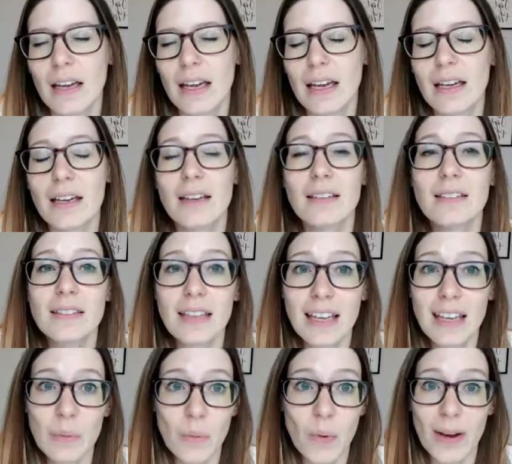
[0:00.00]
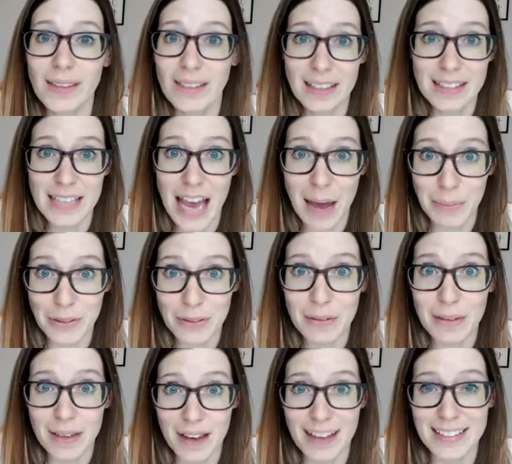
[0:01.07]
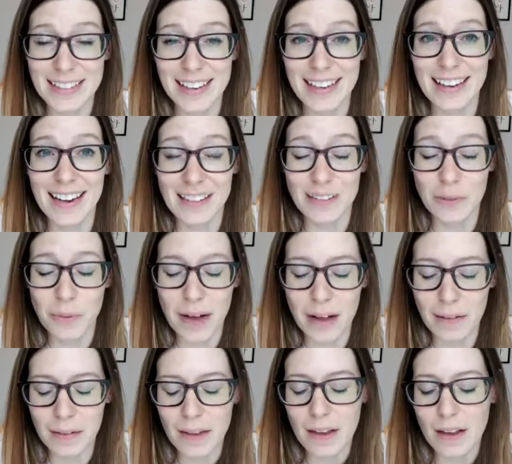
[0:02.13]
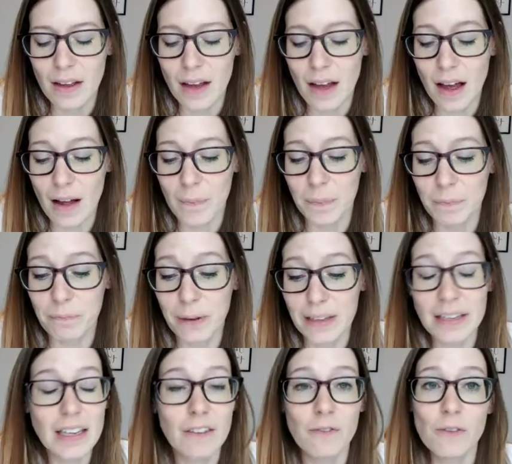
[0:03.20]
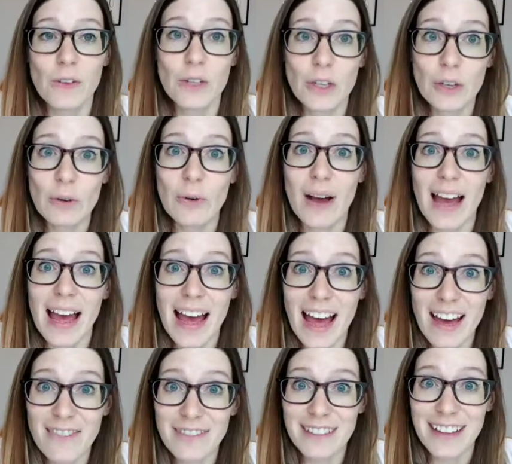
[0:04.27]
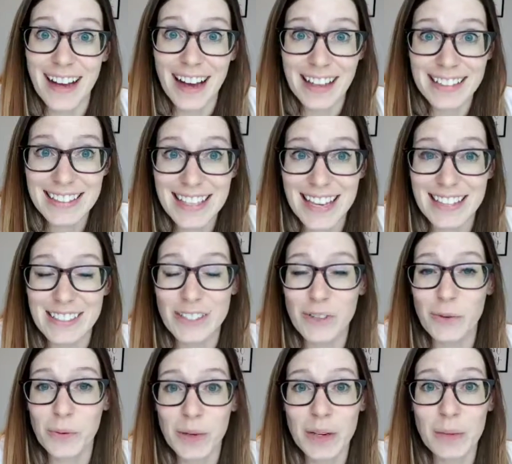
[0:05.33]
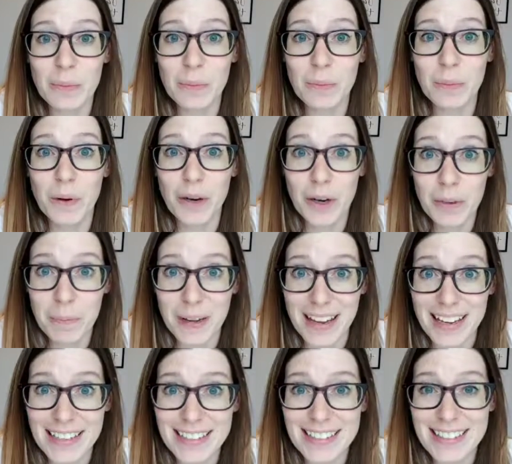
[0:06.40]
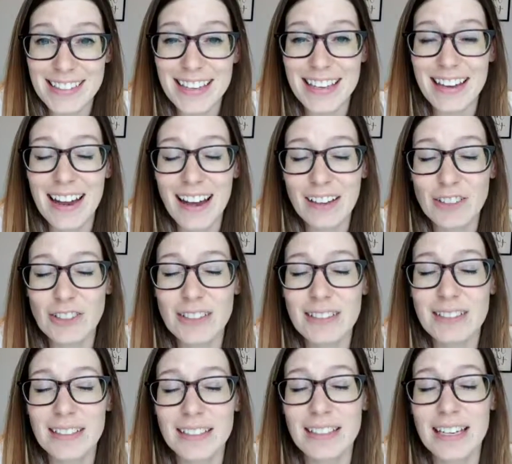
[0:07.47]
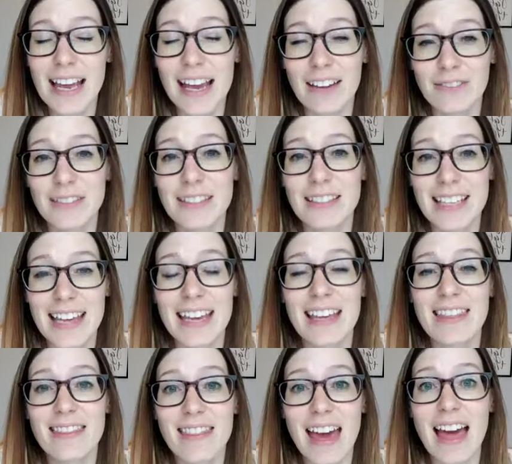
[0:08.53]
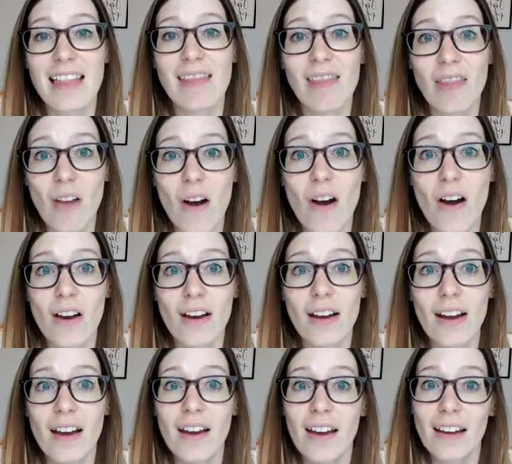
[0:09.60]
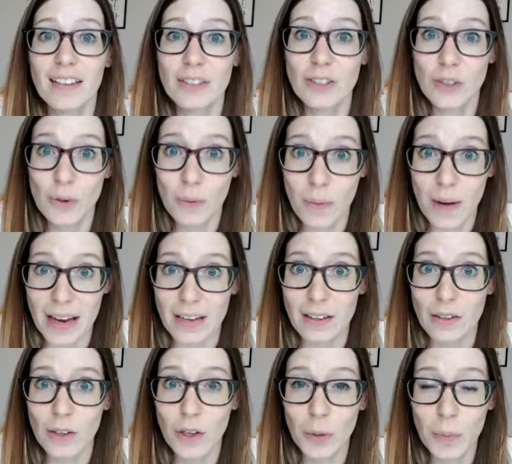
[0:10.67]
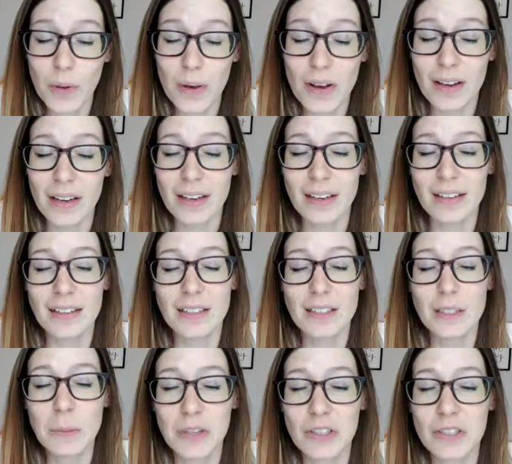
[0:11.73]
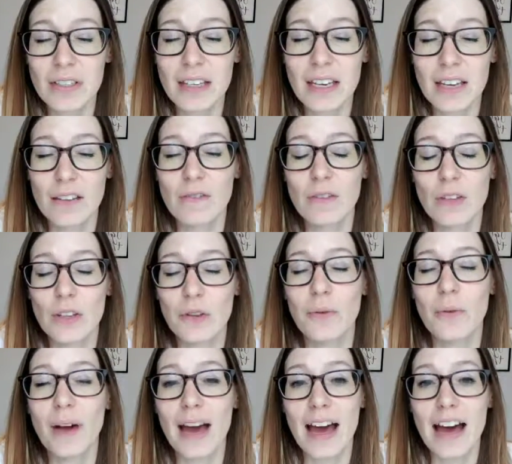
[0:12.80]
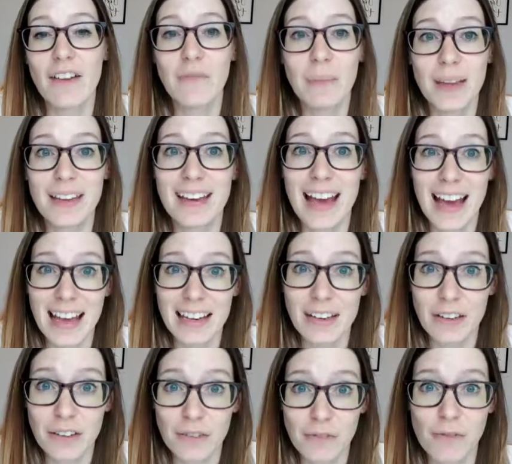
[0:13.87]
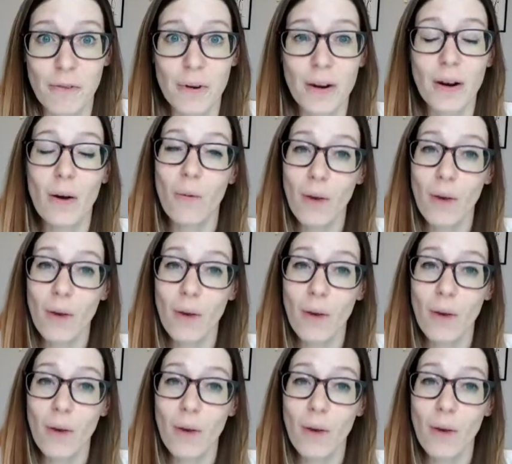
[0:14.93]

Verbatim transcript: a sticking point. That's absolutely content as well. Uh, but if you have content to repurpose, it actually doesn't have to take that long to write your book. And especially if you have been at it for a